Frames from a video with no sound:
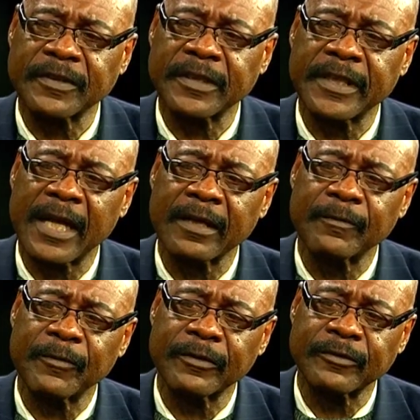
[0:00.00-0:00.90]
the
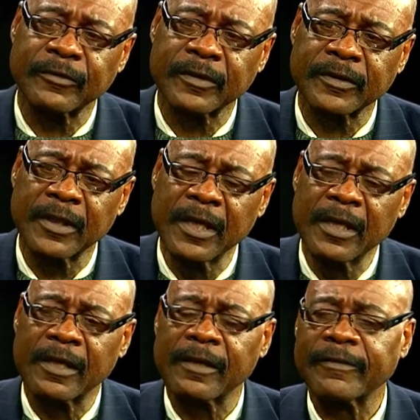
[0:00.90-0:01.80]
documentaries,
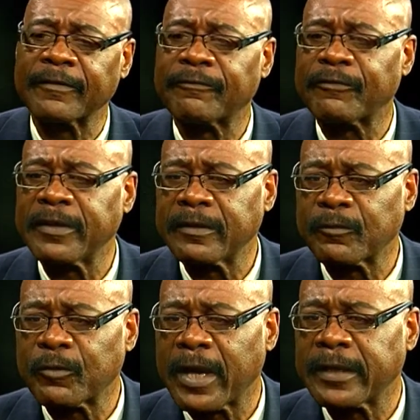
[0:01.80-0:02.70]
the freedom
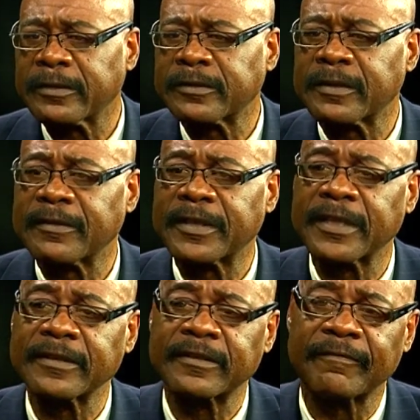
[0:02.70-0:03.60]
riders and
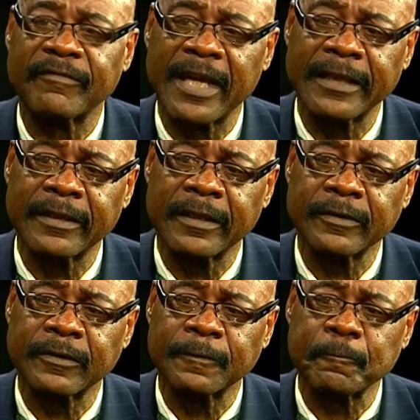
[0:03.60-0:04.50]
things of that
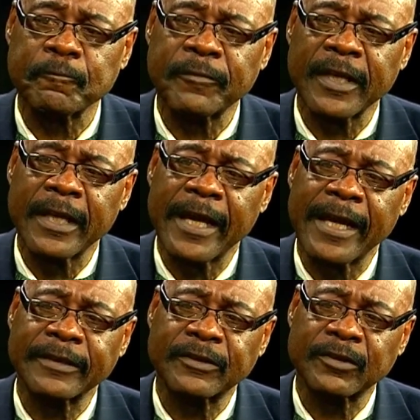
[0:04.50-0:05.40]
nature,
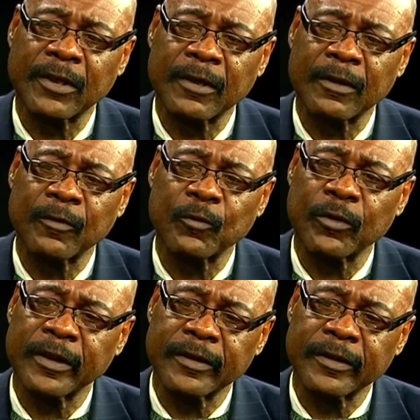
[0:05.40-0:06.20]
and saw what it